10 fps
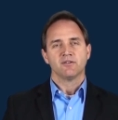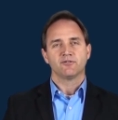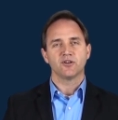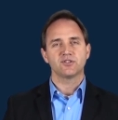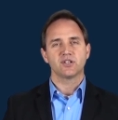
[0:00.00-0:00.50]

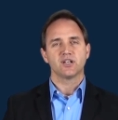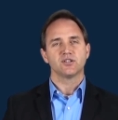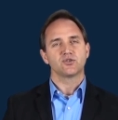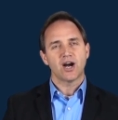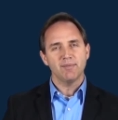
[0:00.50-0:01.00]
First,
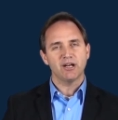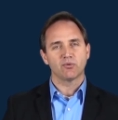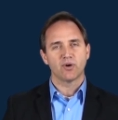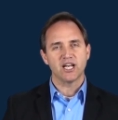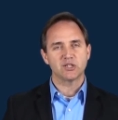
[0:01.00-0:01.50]
try to make
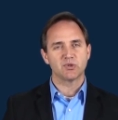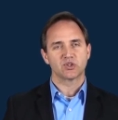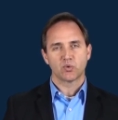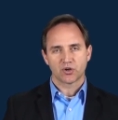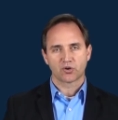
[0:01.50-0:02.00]

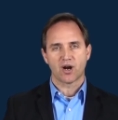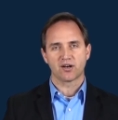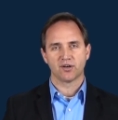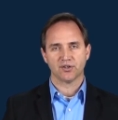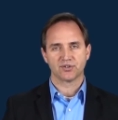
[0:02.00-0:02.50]
arrangements with your
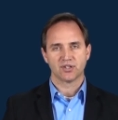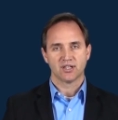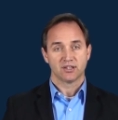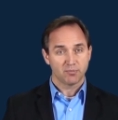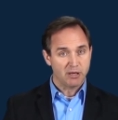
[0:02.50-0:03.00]
creditors,
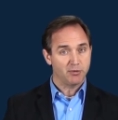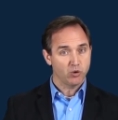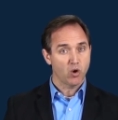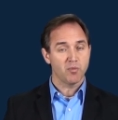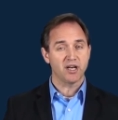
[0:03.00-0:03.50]
the people
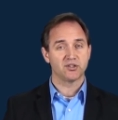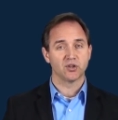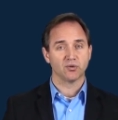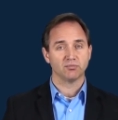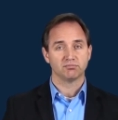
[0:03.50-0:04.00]
you owe money
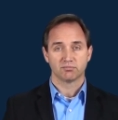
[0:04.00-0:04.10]
to.